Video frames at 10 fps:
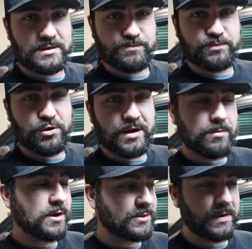it's pretty
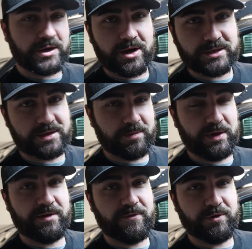much been costing
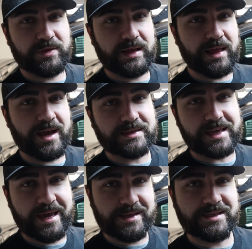me for the
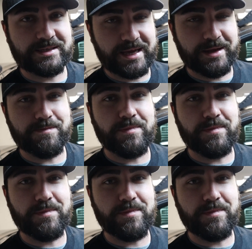last 8 to 10